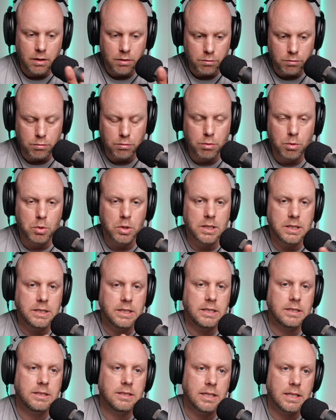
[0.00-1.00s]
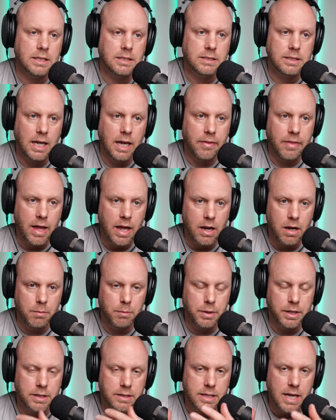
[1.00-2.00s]
roll a D6, and that number
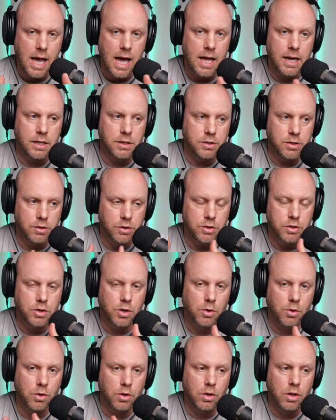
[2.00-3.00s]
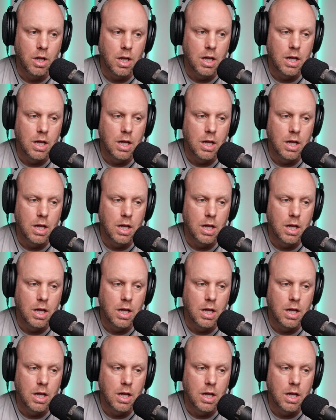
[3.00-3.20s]
gets added to the total.